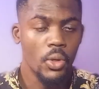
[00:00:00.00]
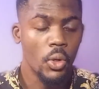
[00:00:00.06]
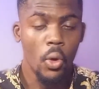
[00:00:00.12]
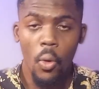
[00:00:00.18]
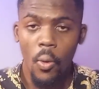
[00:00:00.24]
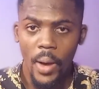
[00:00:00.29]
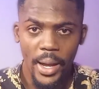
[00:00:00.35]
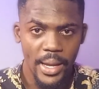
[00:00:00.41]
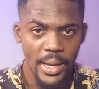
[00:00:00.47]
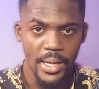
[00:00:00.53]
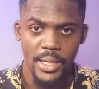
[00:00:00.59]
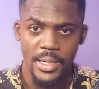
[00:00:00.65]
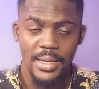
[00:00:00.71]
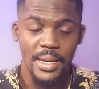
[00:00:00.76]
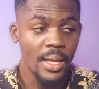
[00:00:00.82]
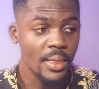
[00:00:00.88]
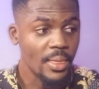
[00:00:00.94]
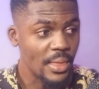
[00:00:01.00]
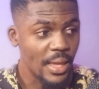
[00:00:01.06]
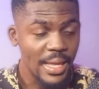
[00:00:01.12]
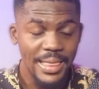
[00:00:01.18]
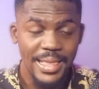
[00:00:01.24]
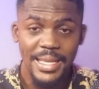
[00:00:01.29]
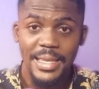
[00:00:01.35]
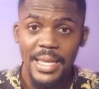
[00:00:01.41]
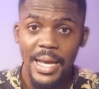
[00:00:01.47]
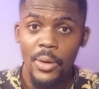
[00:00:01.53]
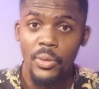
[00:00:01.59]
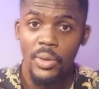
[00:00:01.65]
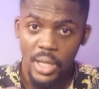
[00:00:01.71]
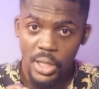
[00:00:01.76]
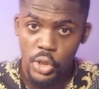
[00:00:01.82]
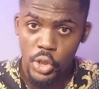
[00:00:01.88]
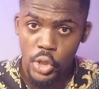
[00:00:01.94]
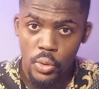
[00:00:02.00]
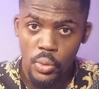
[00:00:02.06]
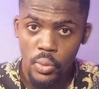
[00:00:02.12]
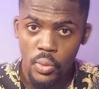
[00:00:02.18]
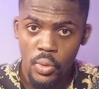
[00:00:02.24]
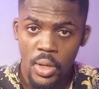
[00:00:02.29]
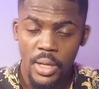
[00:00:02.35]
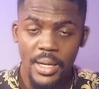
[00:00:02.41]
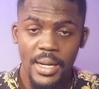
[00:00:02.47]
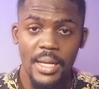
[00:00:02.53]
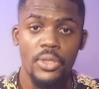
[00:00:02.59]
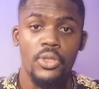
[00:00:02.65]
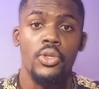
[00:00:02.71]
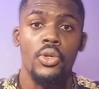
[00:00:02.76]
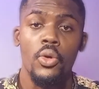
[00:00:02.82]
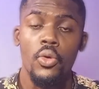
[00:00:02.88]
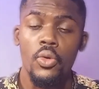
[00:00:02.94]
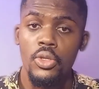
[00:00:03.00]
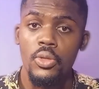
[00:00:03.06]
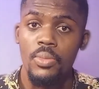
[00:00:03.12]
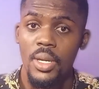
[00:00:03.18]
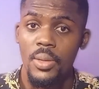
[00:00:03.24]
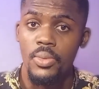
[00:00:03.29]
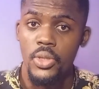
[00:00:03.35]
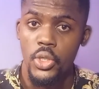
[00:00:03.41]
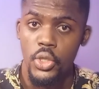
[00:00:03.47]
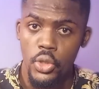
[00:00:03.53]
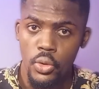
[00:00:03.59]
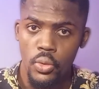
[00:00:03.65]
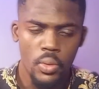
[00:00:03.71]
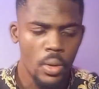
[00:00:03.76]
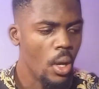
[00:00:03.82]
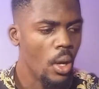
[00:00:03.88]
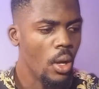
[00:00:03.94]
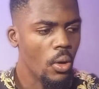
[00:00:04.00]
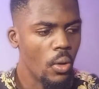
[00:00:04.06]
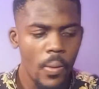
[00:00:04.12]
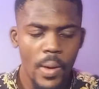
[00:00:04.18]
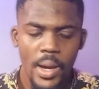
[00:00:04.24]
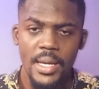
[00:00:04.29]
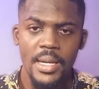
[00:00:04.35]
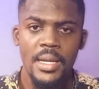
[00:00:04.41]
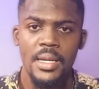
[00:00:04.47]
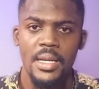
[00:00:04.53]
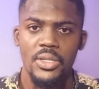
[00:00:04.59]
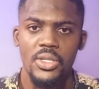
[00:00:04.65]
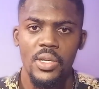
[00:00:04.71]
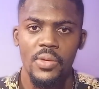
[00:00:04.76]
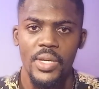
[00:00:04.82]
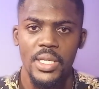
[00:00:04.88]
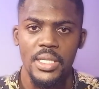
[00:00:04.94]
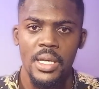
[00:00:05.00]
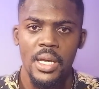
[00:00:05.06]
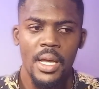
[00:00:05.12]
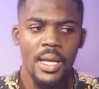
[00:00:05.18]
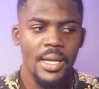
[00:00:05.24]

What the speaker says: Go ahead. That thing that doubted you, that you're not going to be able to do, go ahead and achieve it.